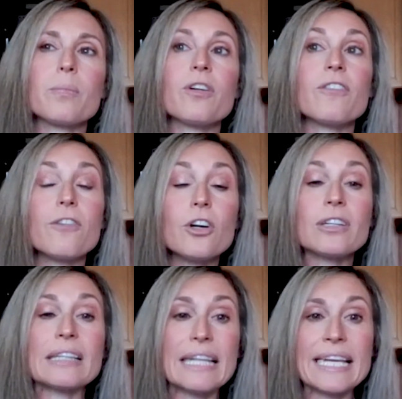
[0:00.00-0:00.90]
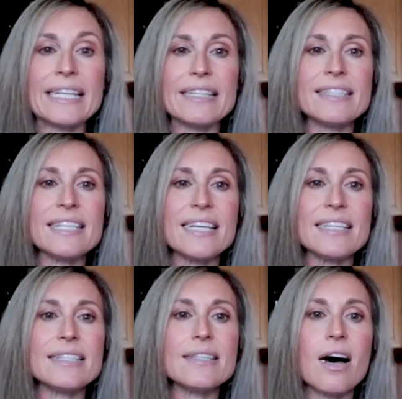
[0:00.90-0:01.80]
preferred lens
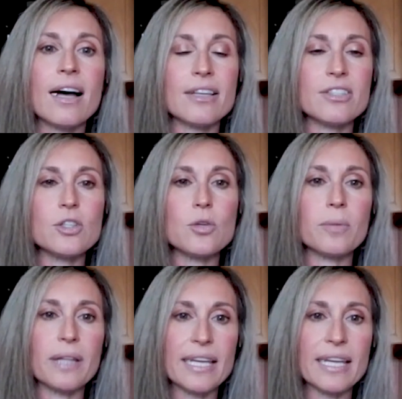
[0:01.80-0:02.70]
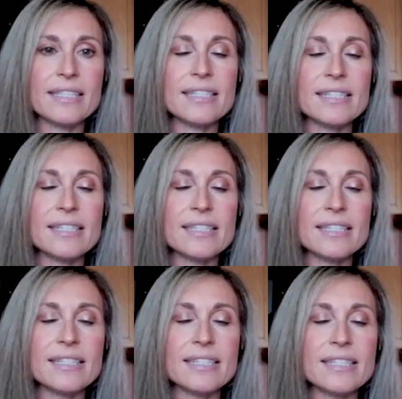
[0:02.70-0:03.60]
is not a zoom lens.
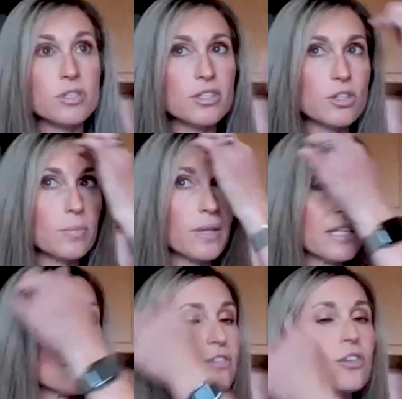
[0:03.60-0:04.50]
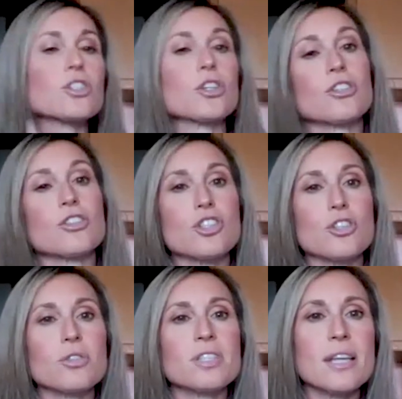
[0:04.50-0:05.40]
I use a zoom lens for certain
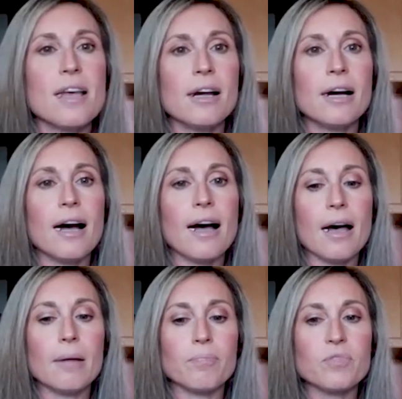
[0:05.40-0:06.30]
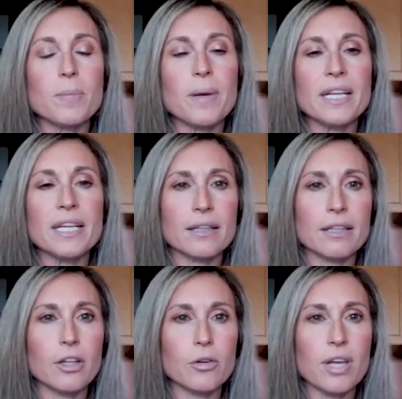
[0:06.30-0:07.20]
shoots, depending
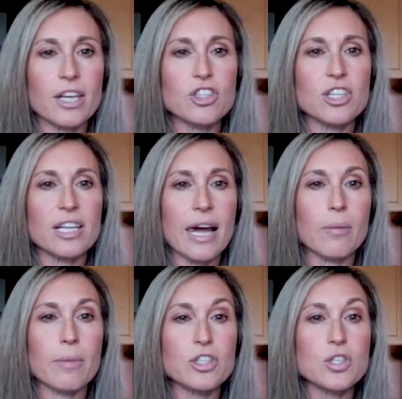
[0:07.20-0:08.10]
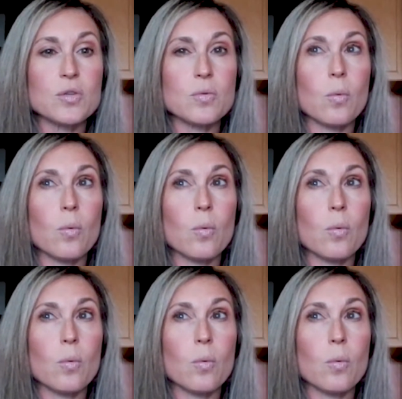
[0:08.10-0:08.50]
on the location and how much